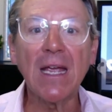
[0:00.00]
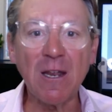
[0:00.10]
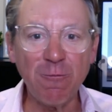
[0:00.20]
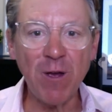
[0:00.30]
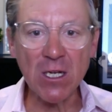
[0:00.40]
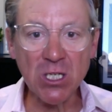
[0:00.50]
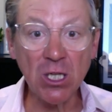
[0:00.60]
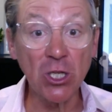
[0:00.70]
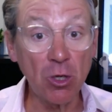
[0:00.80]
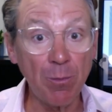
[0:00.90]
Invest a
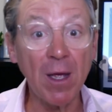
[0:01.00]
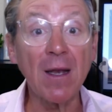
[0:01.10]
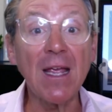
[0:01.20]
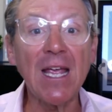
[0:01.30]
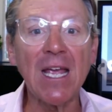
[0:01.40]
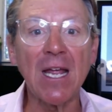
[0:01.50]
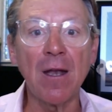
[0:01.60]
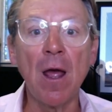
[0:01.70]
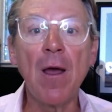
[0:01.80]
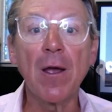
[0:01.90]
little bit
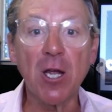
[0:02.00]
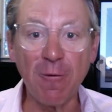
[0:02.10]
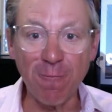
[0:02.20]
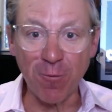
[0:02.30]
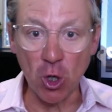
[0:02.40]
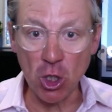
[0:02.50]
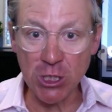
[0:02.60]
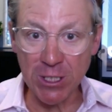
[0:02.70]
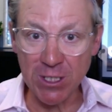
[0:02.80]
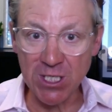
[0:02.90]
in
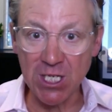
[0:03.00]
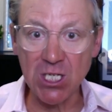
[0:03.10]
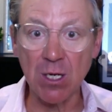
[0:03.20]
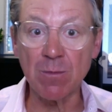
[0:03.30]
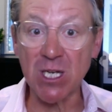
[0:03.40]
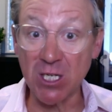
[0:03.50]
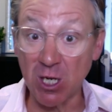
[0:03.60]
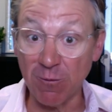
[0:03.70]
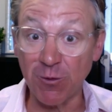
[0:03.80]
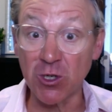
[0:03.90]
conversion systems and
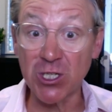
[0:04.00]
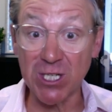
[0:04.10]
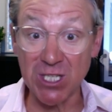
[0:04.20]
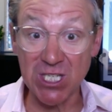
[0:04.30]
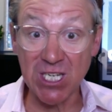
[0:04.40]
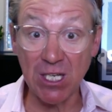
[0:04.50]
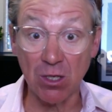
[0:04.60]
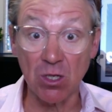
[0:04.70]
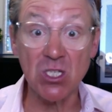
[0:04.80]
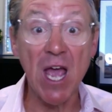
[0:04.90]
conversion
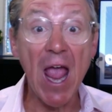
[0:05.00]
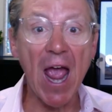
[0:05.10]
skills,